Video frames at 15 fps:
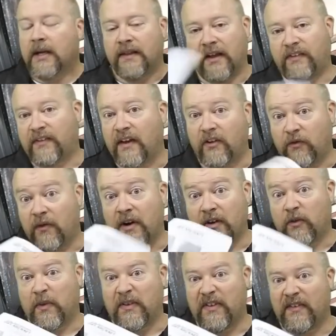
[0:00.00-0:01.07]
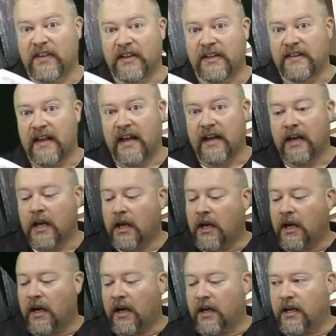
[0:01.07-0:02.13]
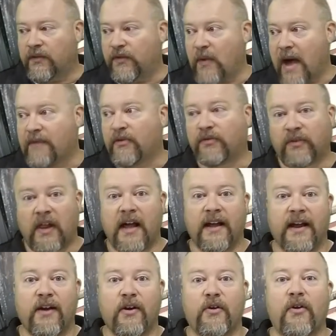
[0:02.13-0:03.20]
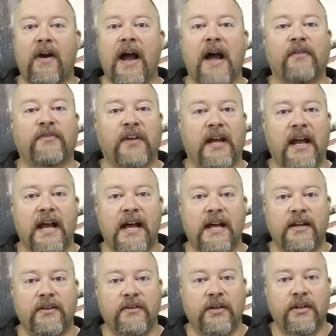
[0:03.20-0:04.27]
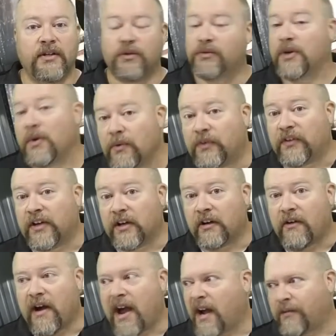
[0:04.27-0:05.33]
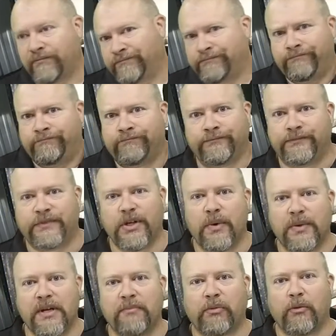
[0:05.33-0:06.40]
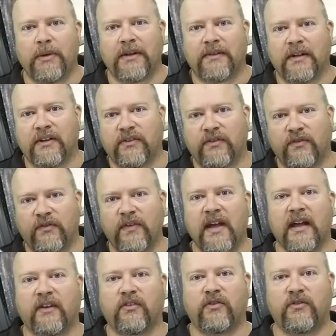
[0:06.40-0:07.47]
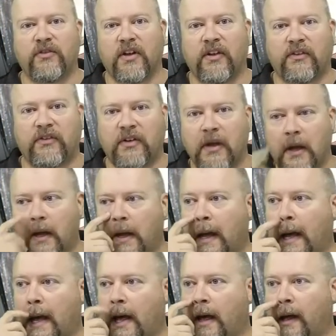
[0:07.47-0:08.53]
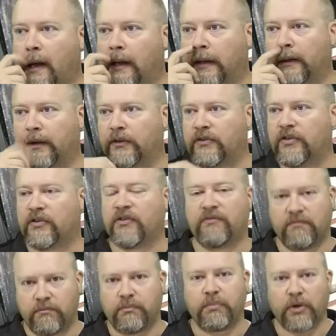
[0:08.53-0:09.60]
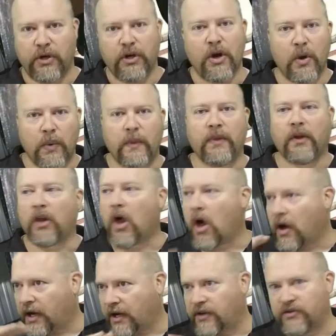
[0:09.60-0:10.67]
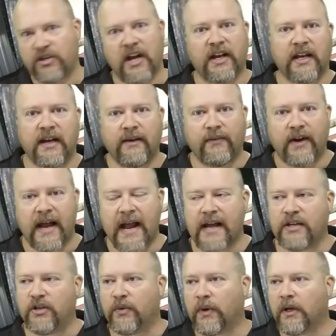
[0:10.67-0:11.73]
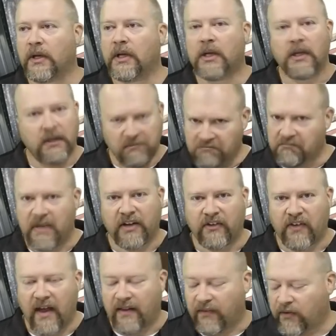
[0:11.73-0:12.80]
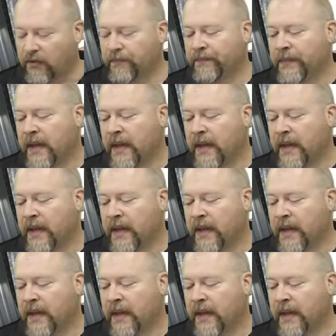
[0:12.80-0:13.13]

They say very specifically that if you have a flying aircraft and you don't see a crack, don't implement this fix. Just put a note in the log and check it every annual. Makes sense.